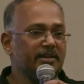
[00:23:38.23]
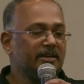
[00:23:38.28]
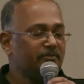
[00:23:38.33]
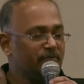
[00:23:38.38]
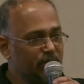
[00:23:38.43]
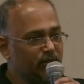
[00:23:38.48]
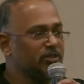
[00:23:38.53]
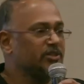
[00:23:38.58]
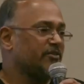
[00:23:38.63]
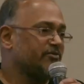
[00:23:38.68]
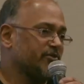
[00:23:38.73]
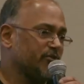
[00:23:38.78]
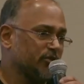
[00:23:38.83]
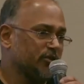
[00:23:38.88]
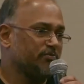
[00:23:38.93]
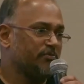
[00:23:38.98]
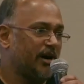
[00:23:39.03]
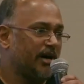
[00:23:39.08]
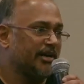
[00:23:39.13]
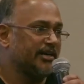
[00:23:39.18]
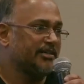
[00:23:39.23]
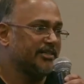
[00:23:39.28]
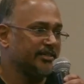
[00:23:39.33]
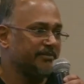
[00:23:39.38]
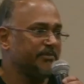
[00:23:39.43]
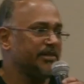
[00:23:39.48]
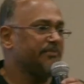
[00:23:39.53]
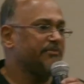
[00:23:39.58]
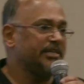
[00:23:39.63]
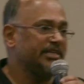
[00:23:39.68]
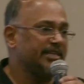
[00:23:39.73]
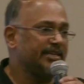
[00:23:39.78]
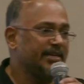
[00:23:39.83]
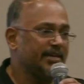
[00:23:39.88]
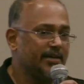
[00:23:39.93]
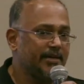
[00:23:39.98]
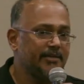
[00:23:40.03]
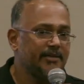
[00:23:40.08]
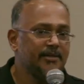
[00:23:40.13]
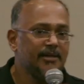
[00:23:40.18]
We use, of course, modern term
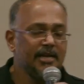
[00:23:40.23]
MTTR.